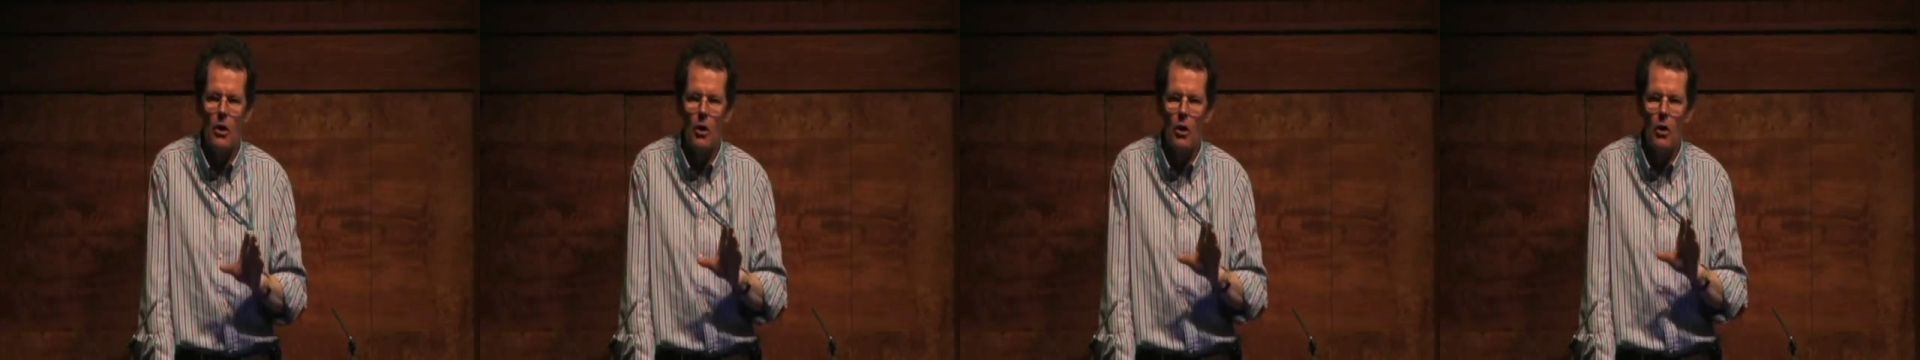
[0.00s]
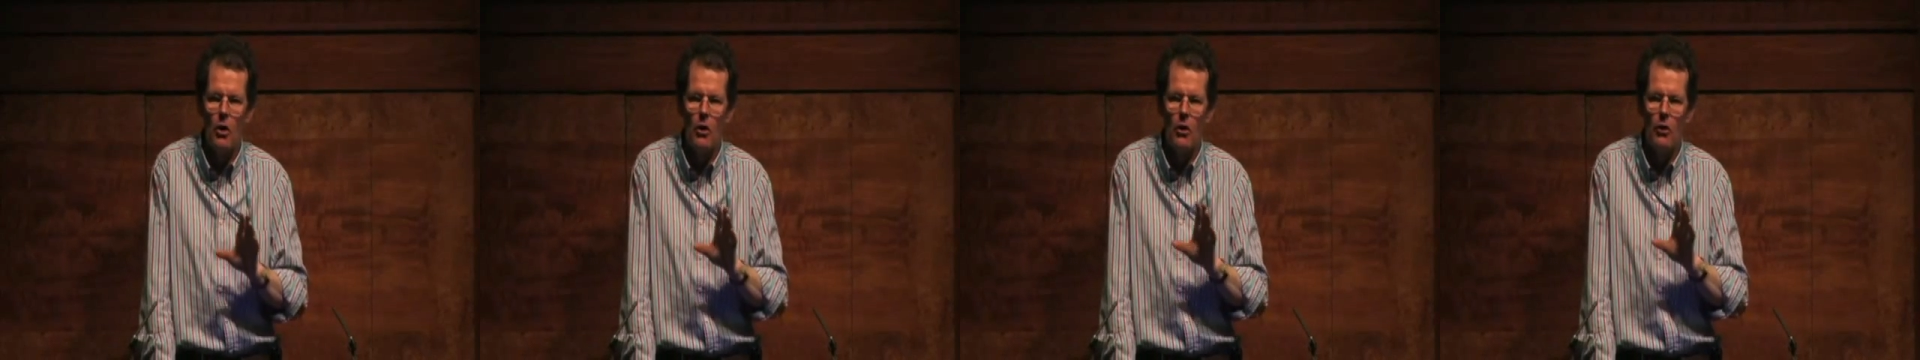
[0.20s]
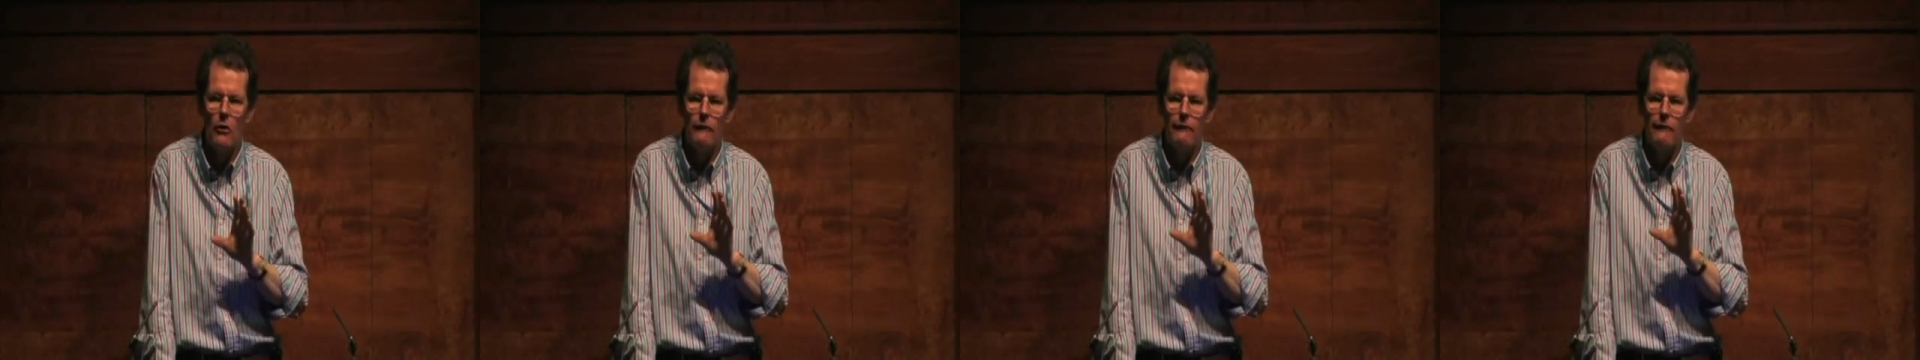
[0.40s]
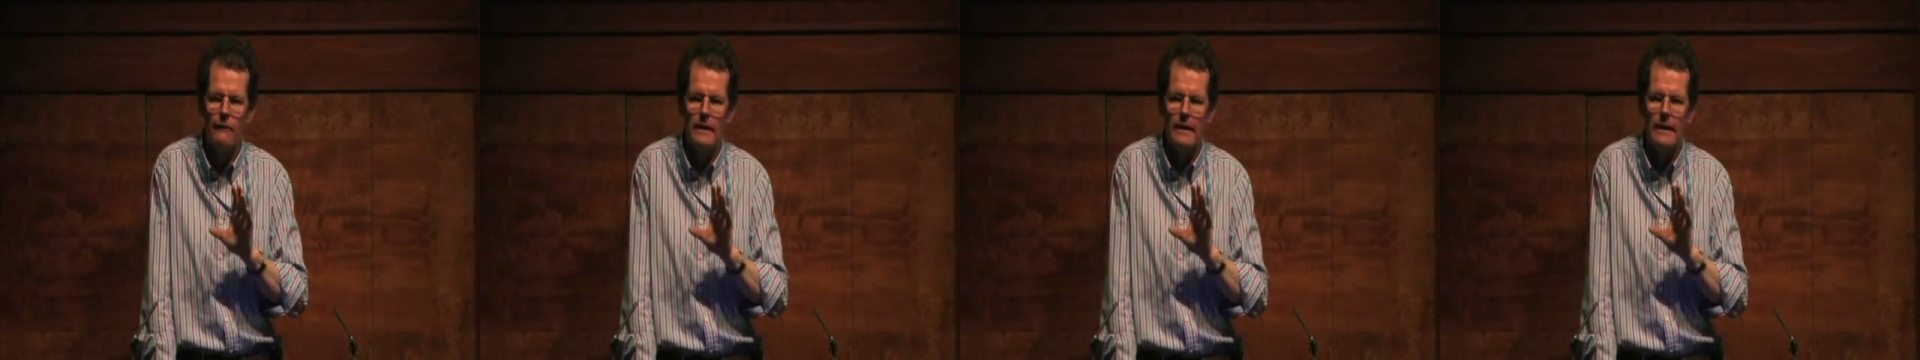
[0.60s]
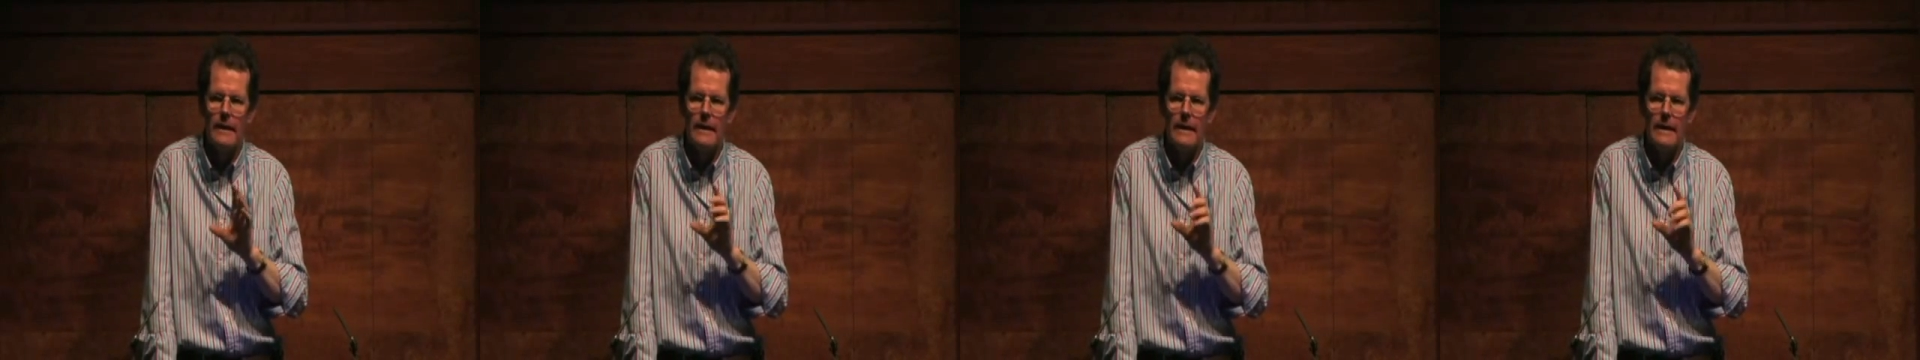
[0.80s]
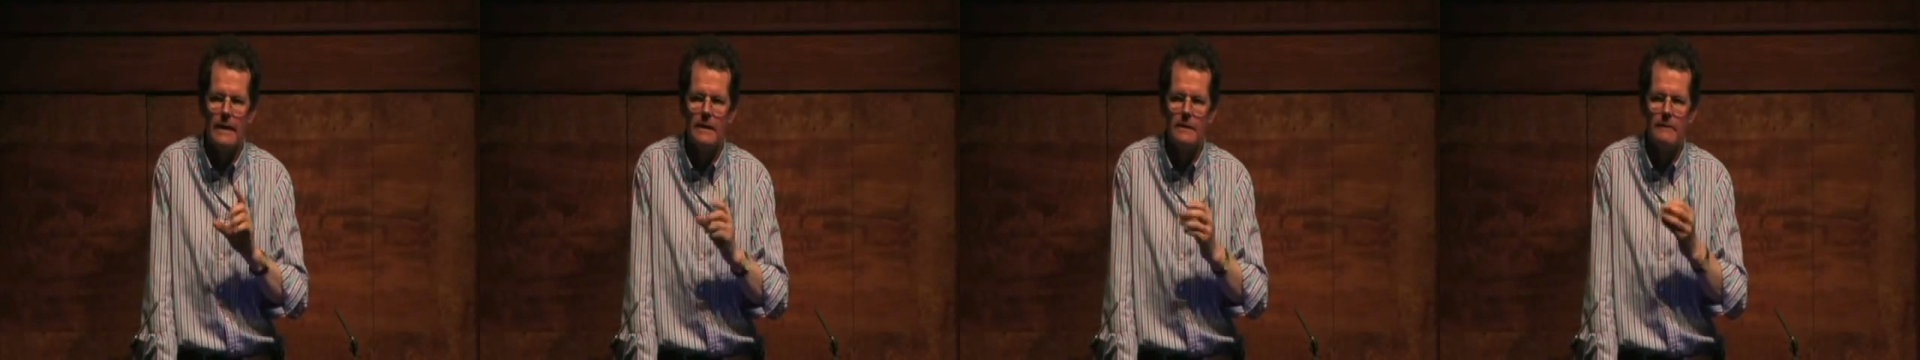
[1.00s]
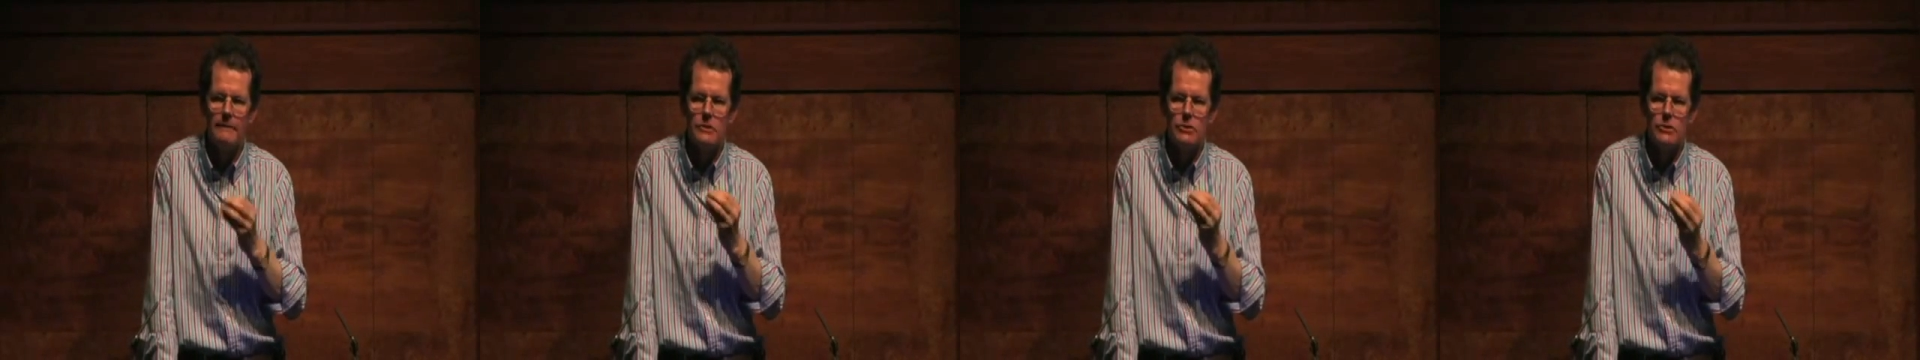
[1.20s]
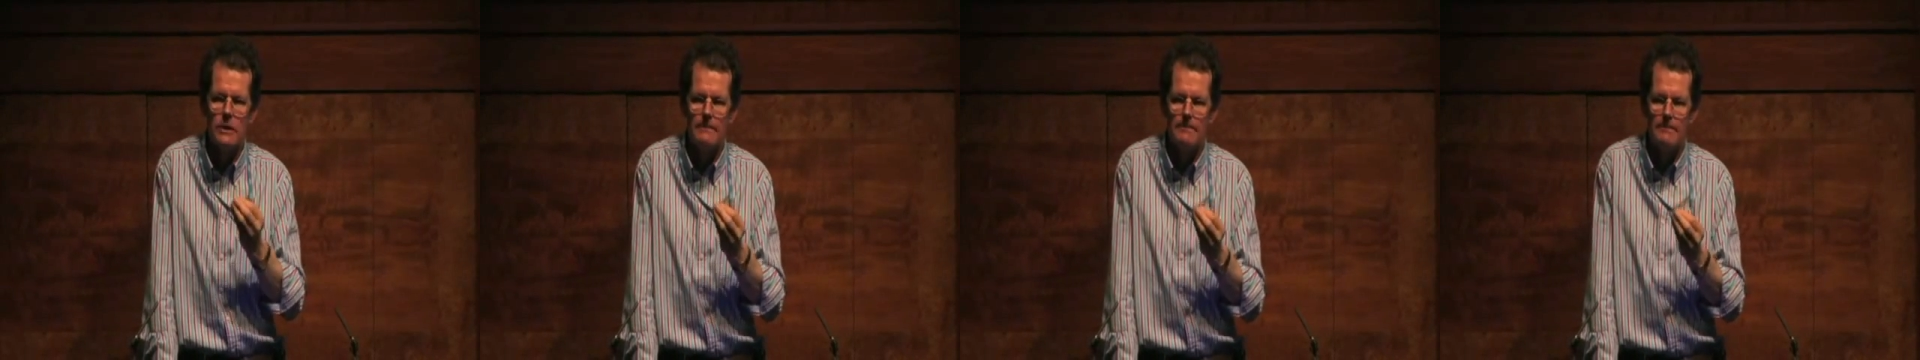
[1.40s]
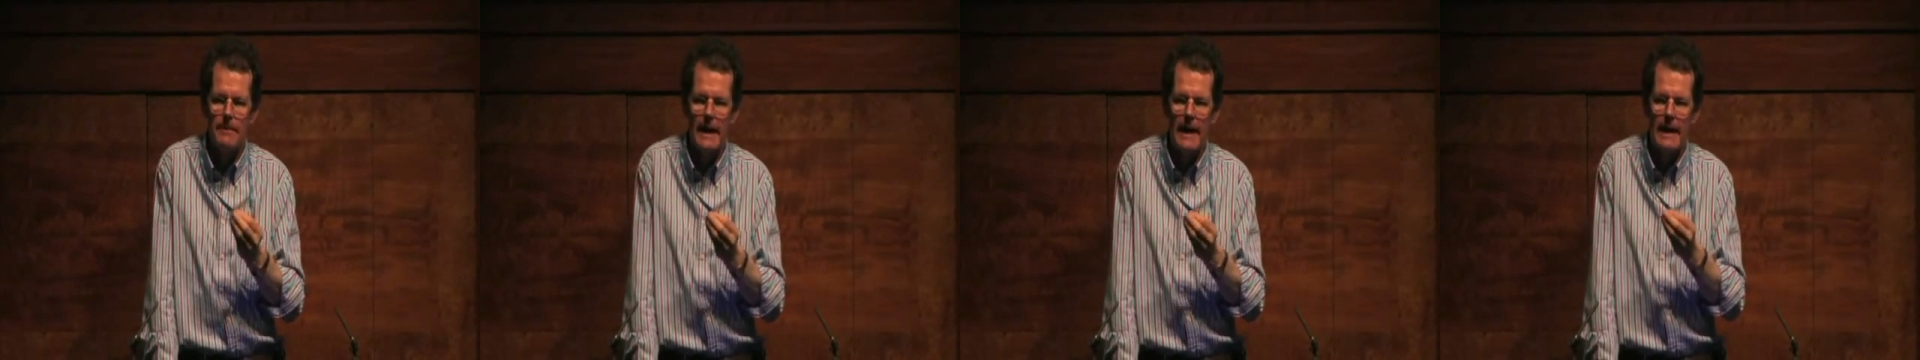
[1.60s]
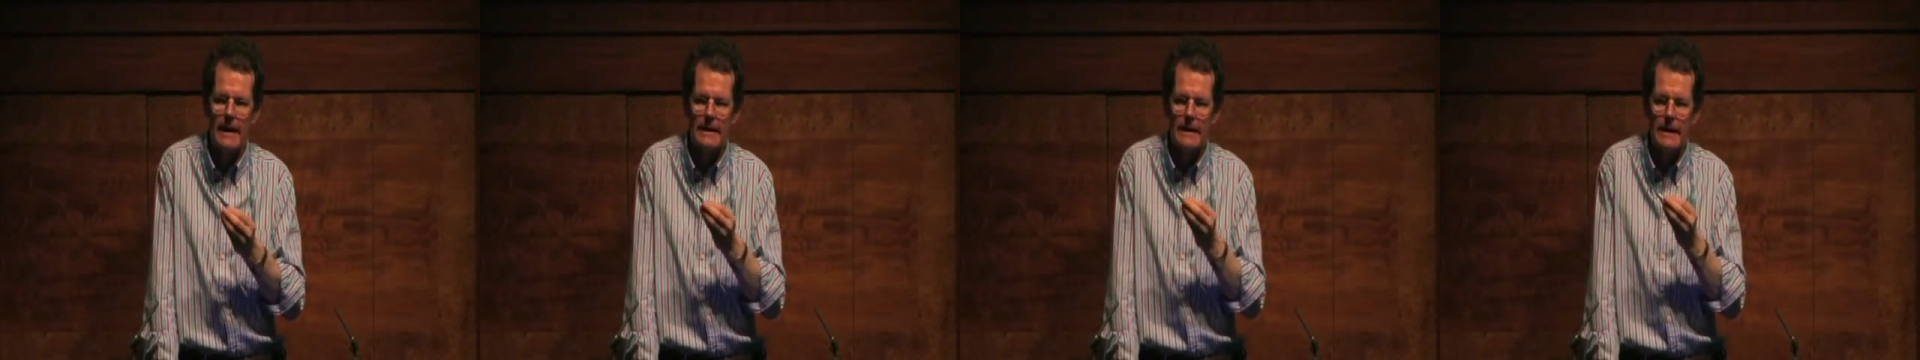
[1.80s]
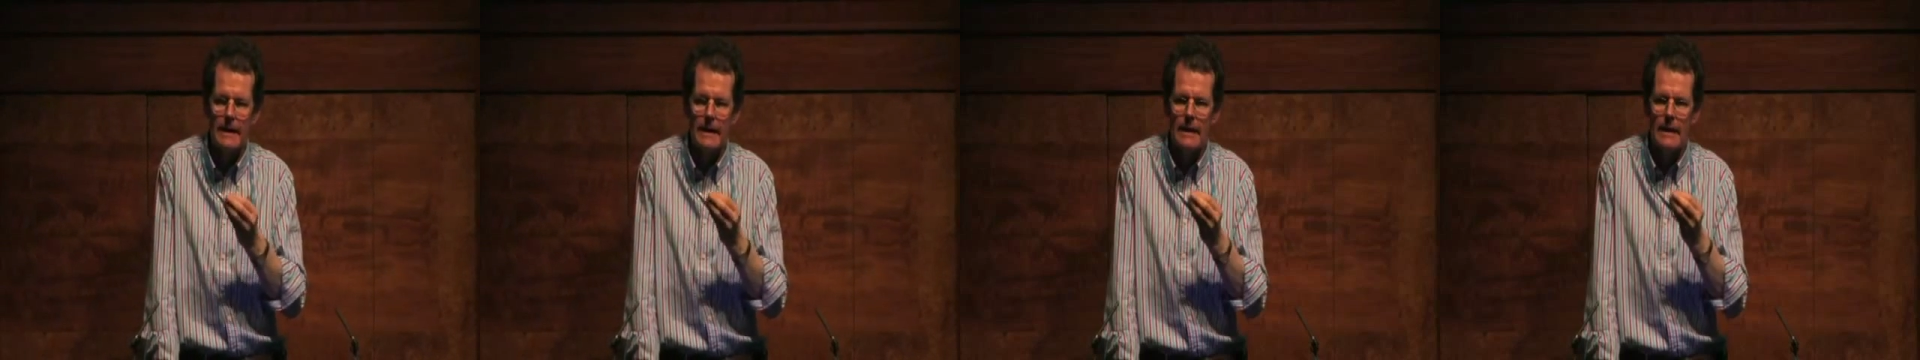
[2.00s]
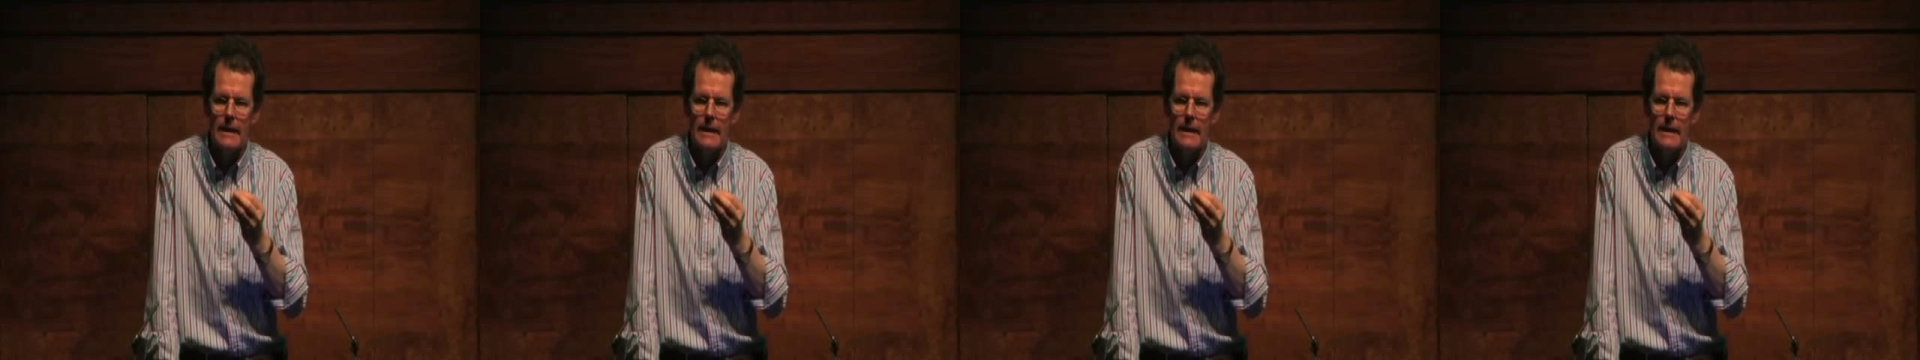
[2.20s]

of individual impact,